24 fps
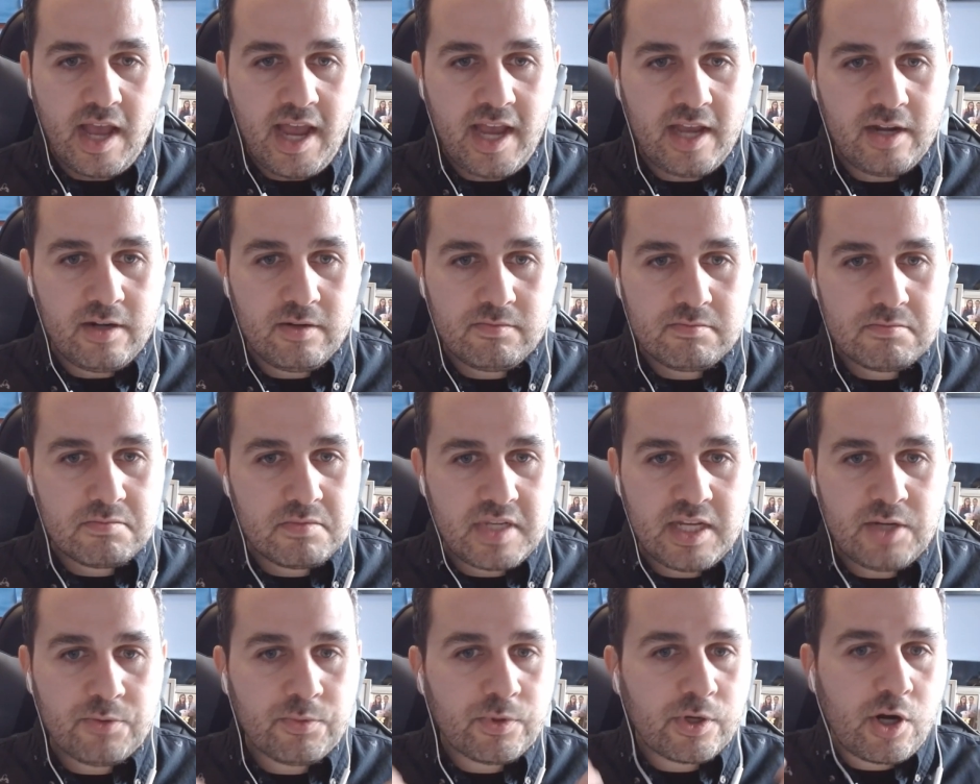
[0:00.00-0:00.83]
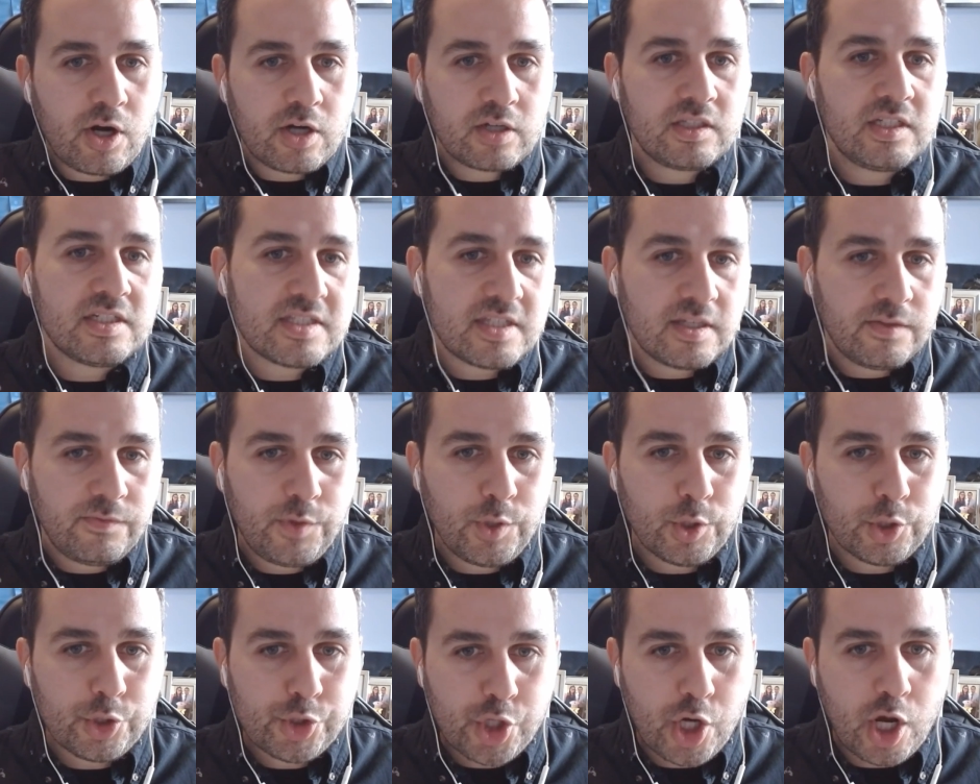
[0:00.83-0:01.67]
And regardless
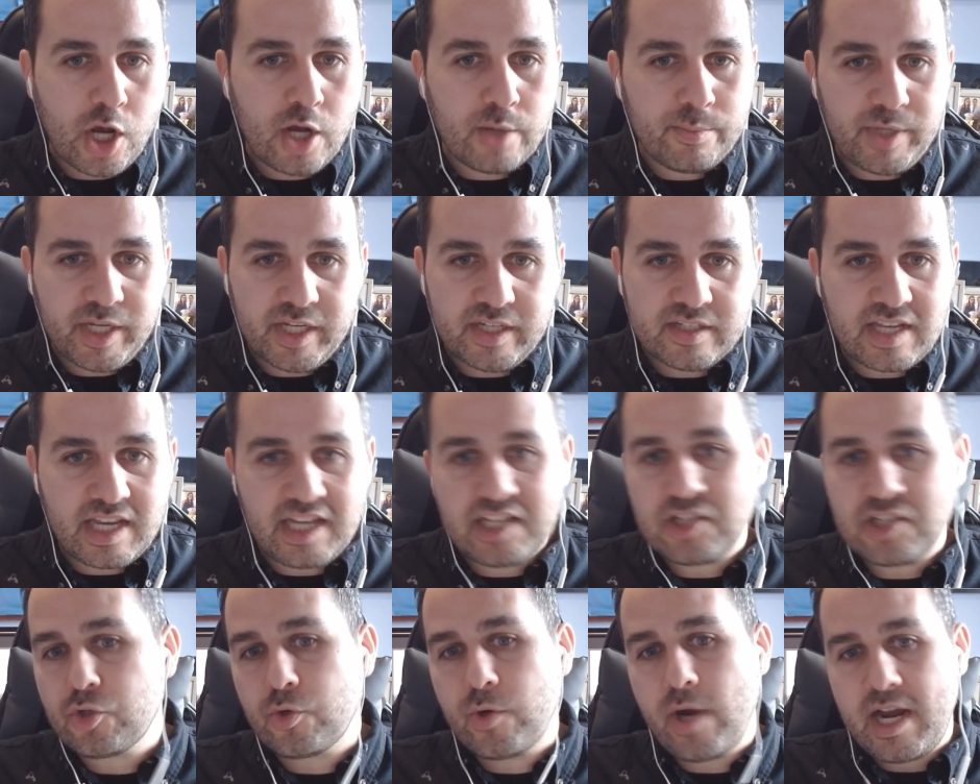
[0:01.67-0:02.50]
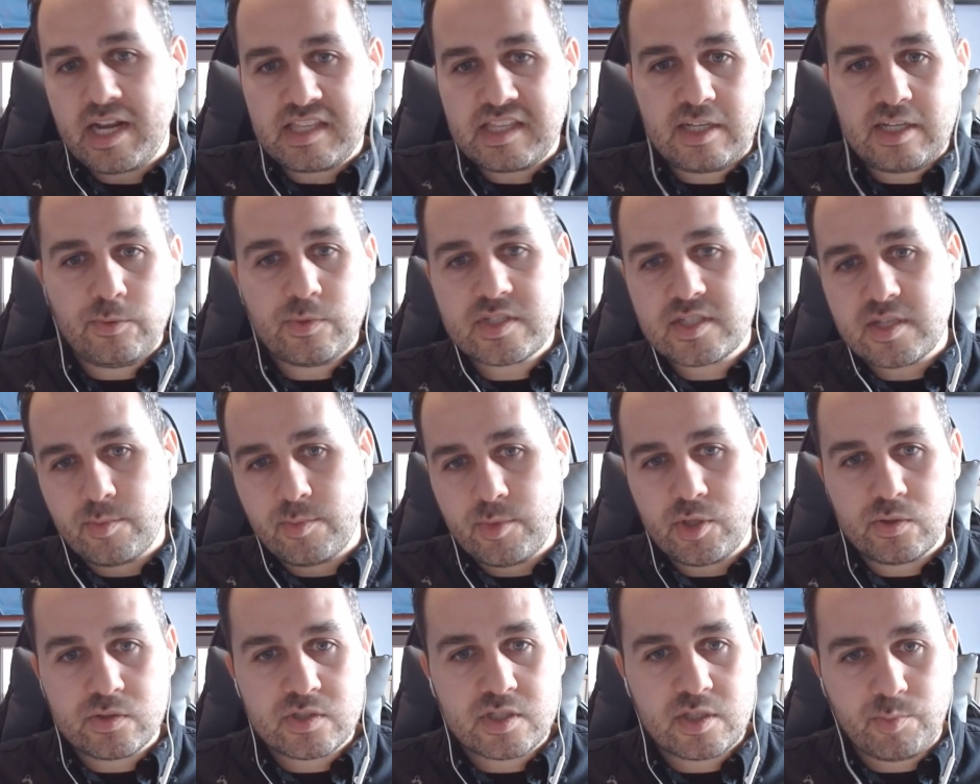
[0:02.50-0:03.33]
if your job is interacting with
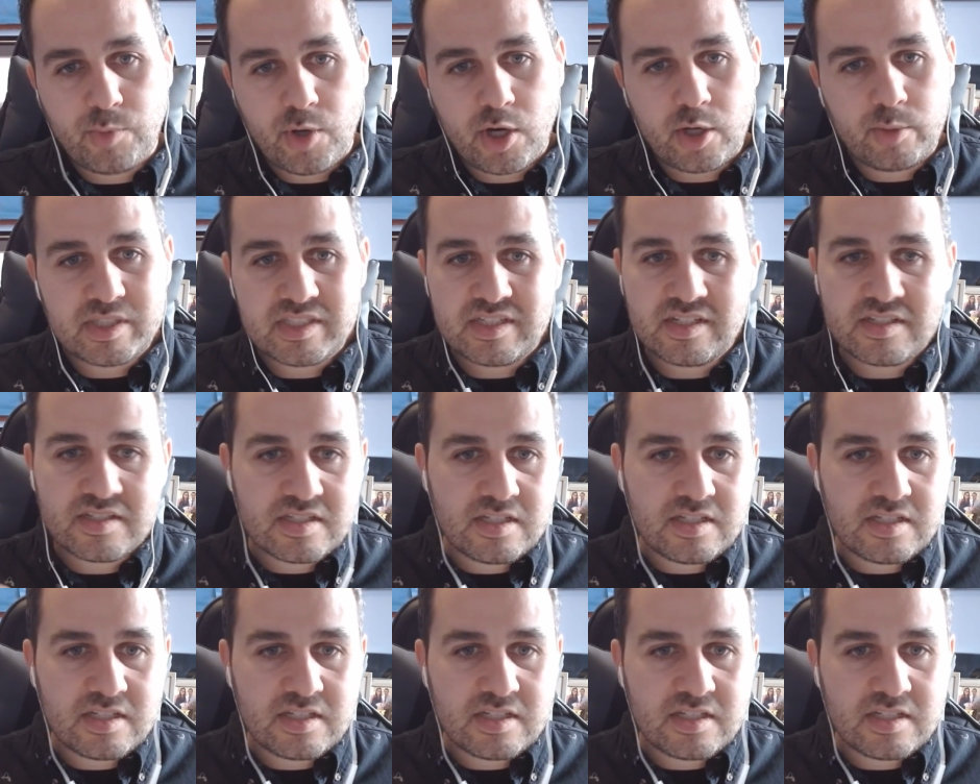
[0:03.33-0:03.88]
some of those departments,